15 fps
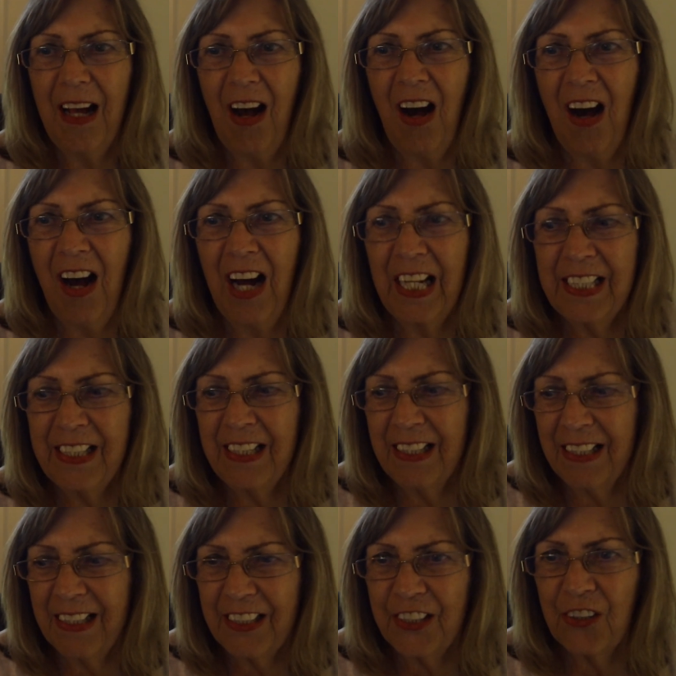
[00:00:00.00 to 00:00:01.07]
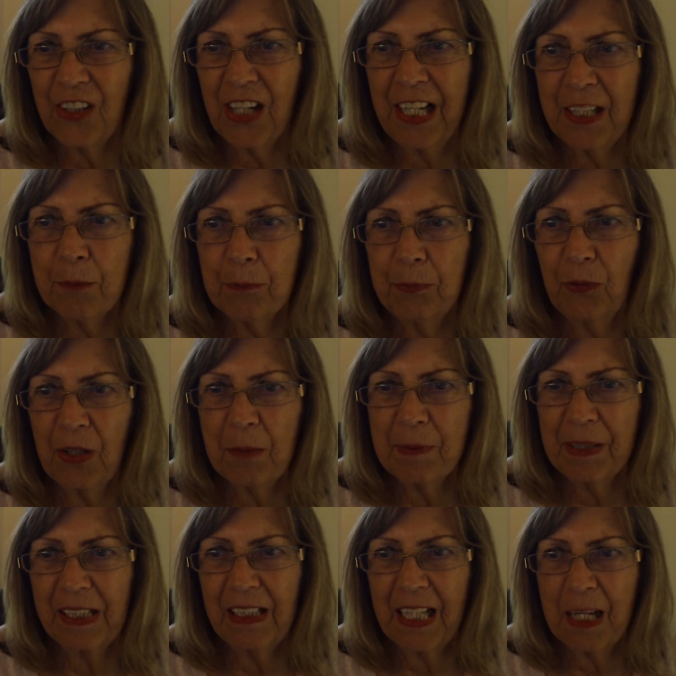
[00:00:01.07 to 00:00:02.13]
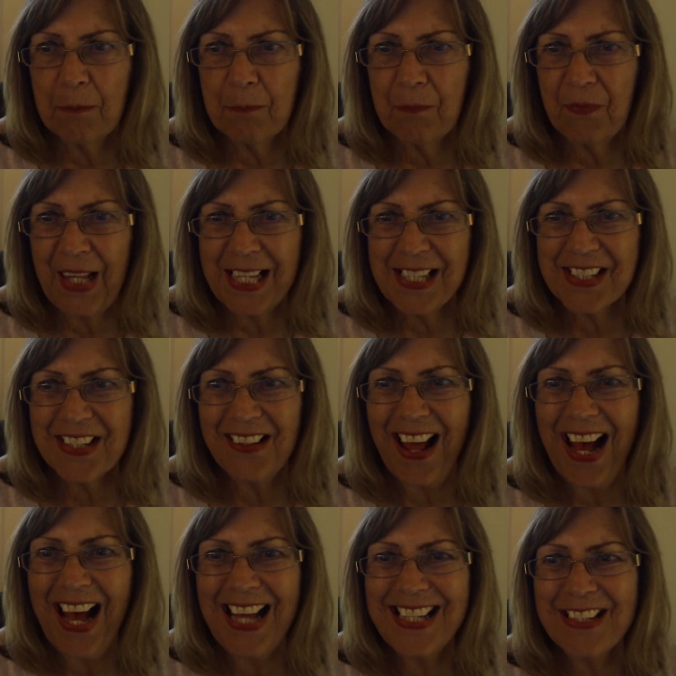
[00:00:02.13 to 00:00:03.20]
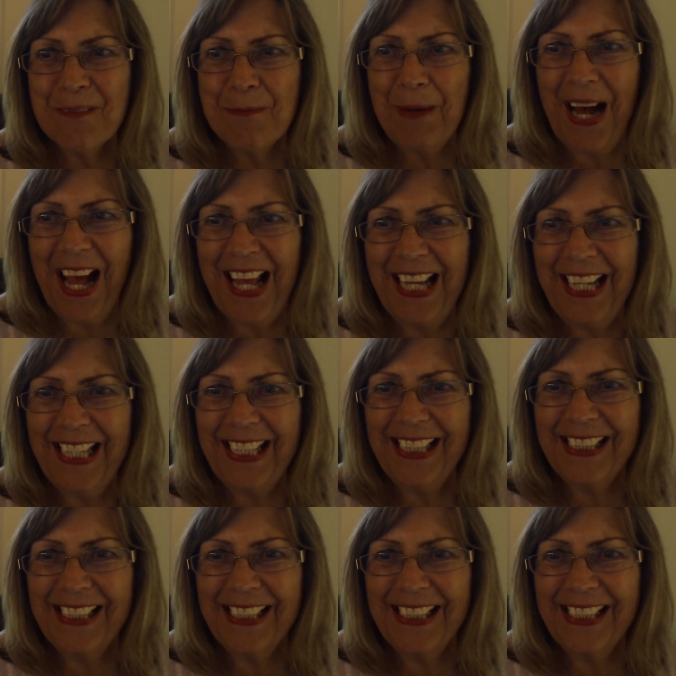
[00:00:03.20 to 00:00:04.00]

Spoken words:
on your unemployment claim. Thanks a lot. Bye.